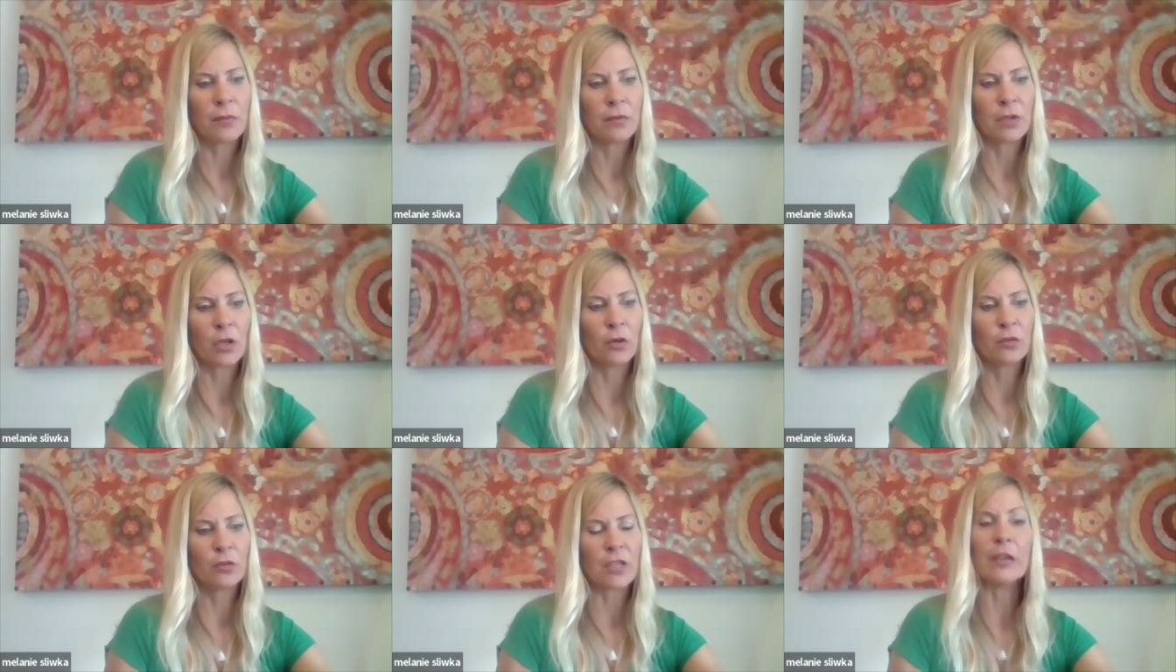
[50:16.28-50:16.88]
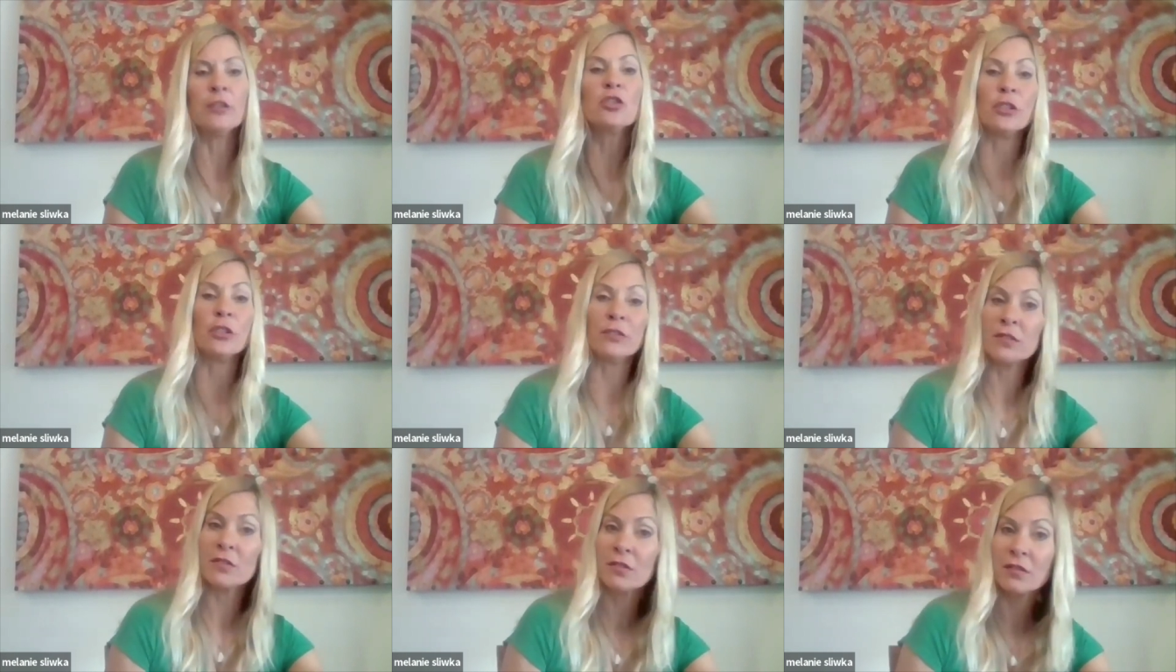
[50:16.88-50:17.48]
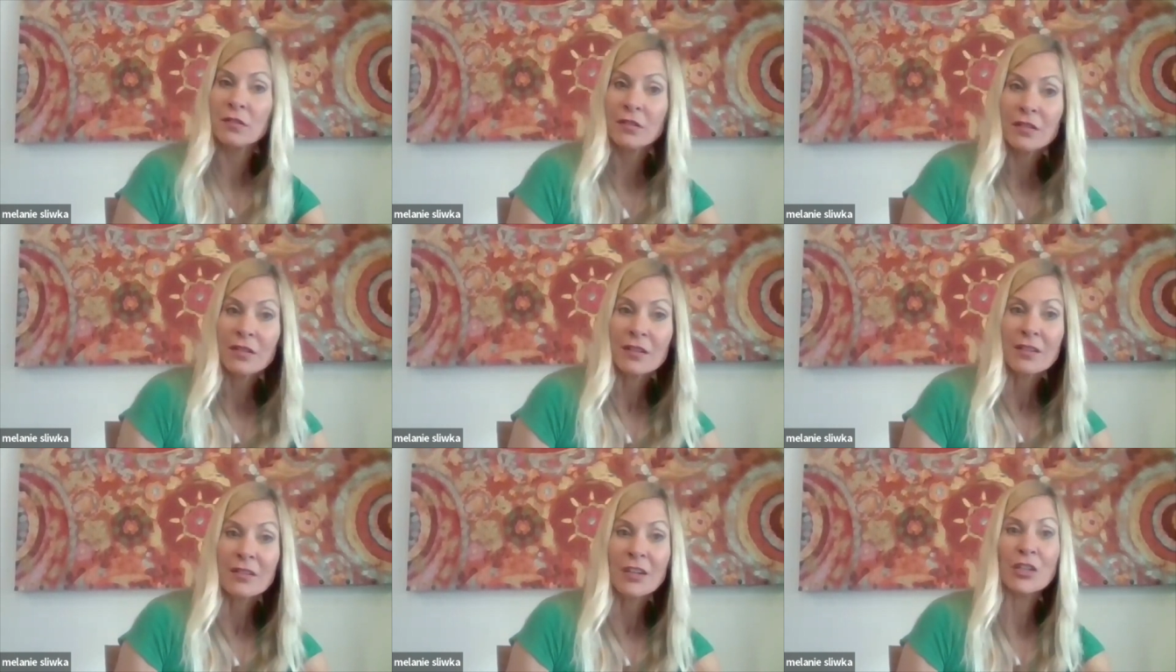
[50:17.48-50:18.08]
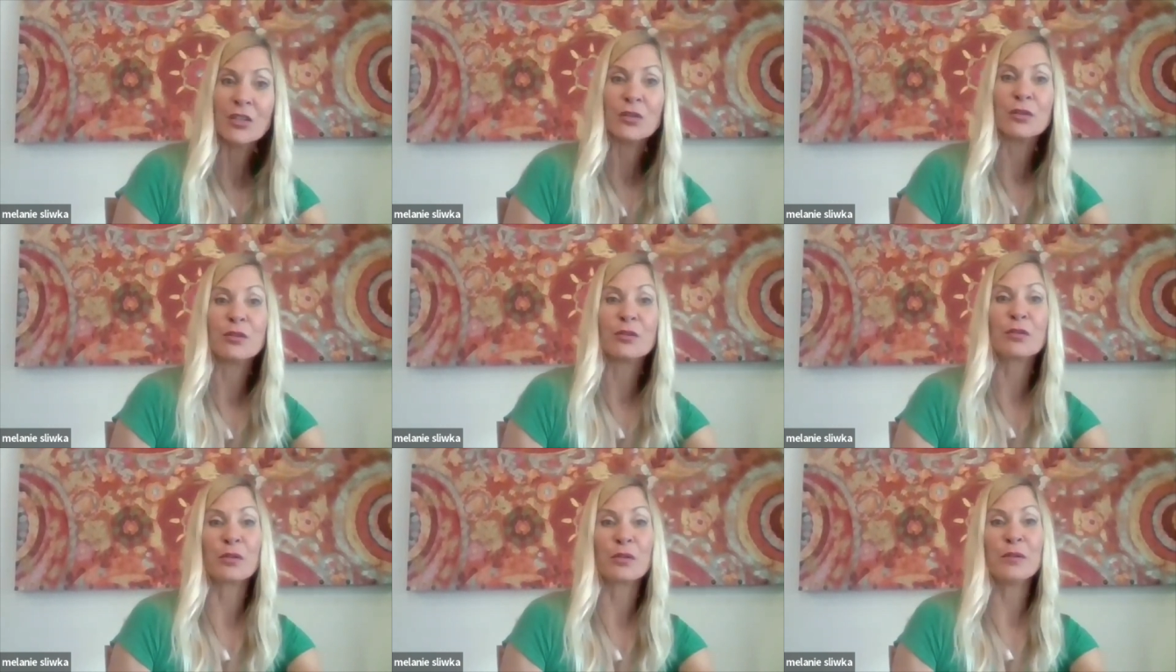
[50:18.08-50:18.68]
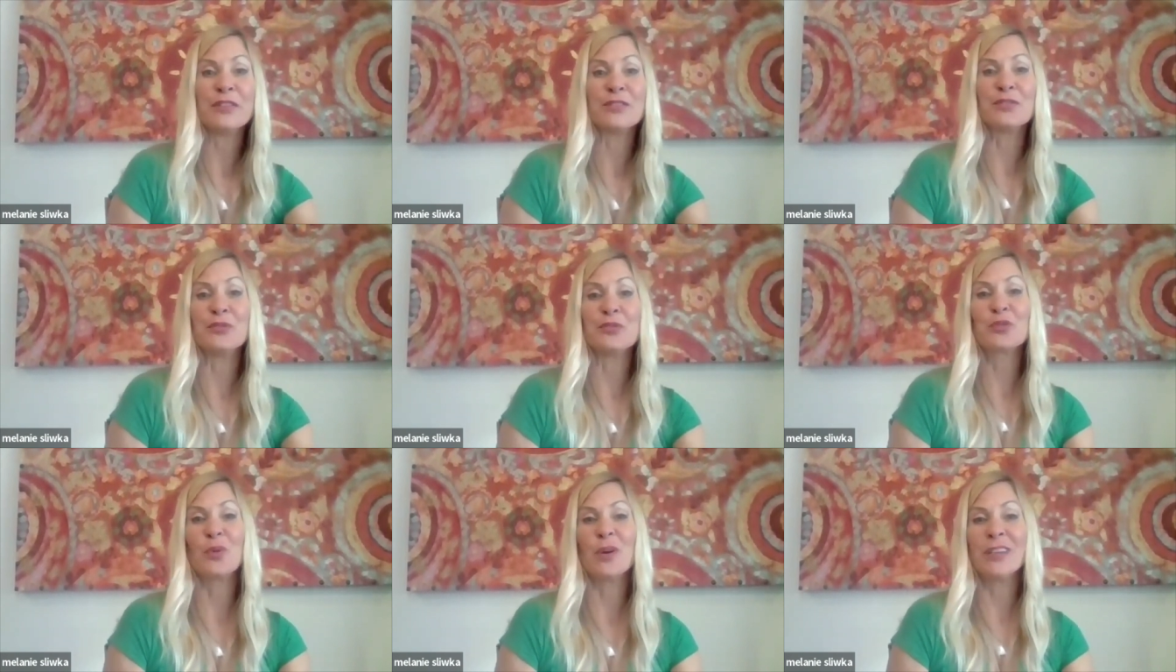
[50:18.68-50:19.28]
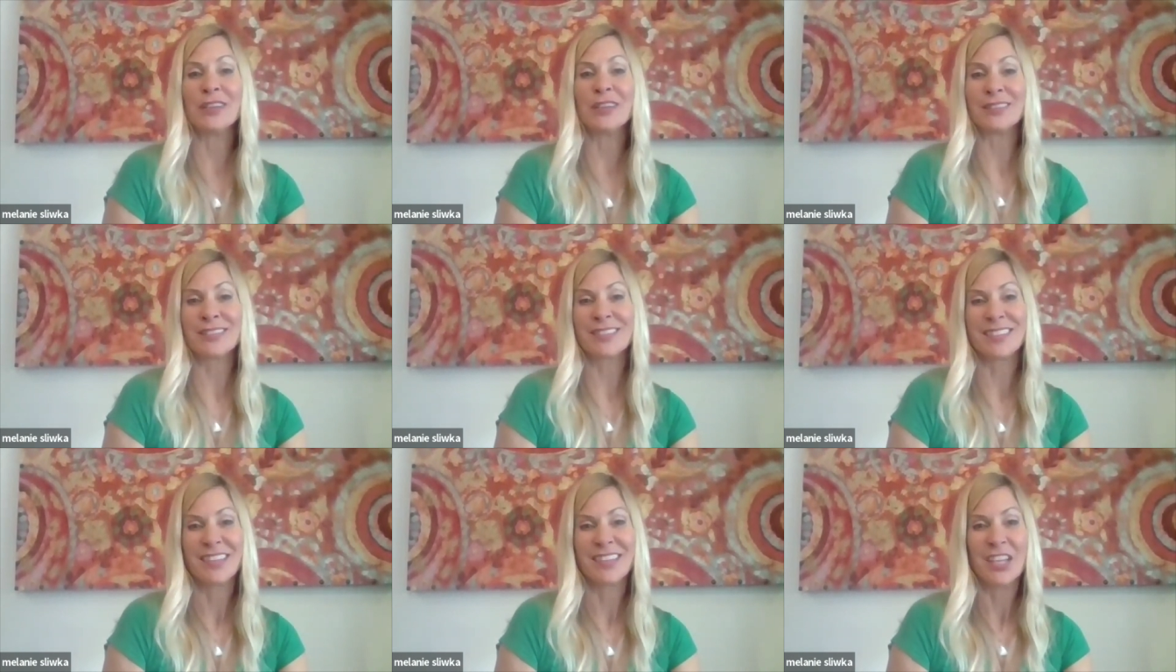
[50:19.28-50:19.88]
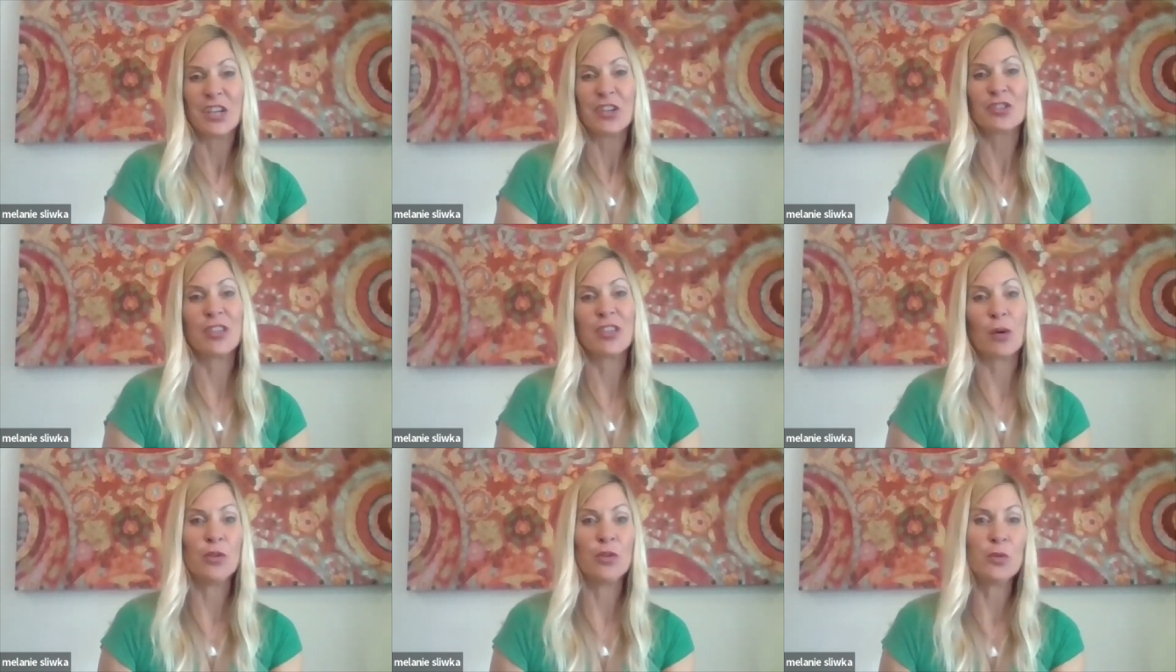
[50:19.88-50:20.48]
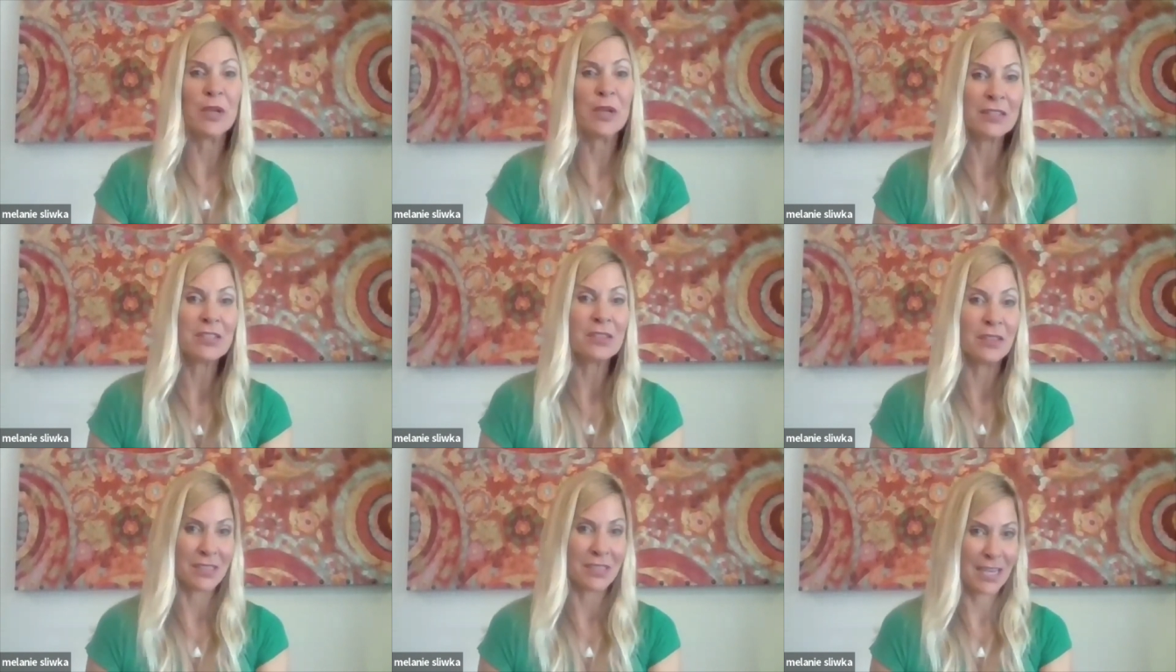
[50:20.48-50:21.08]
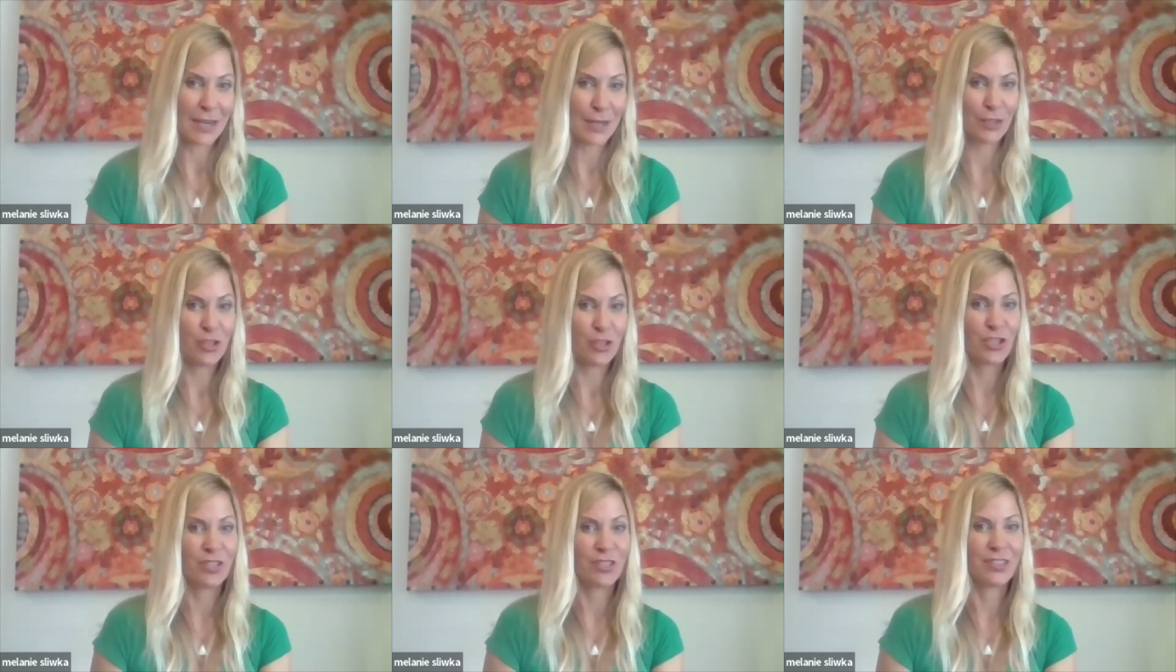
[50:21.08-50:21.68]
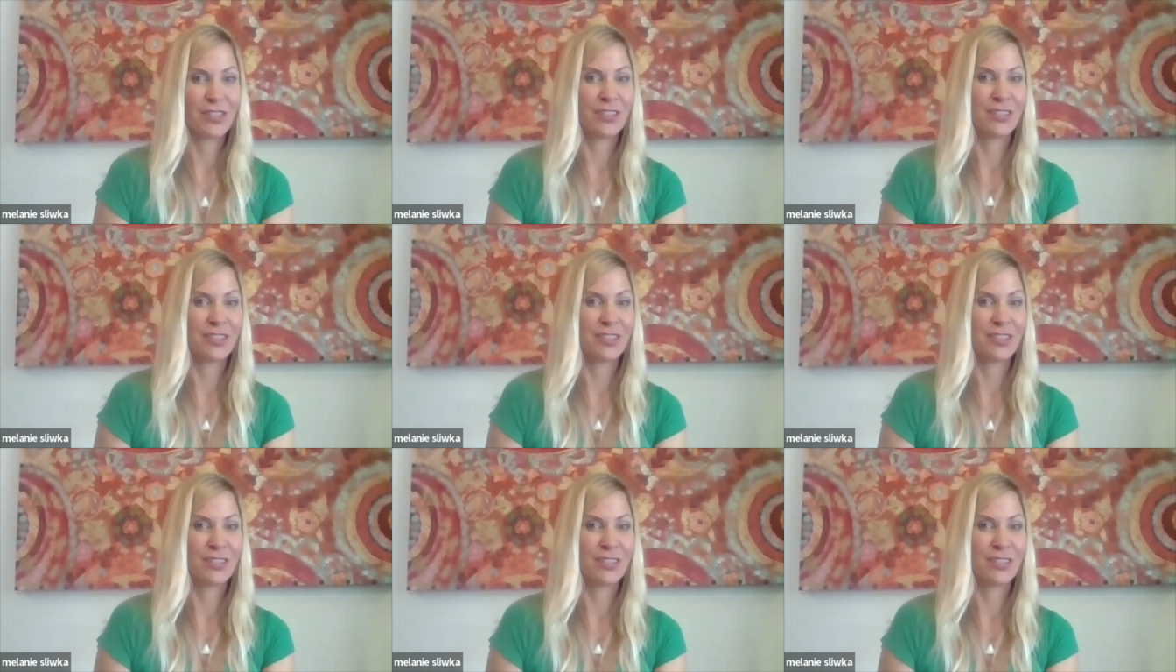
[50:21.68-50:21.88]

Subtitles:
those engines, and you're in your 30s and your 20s, so that when you get to this age,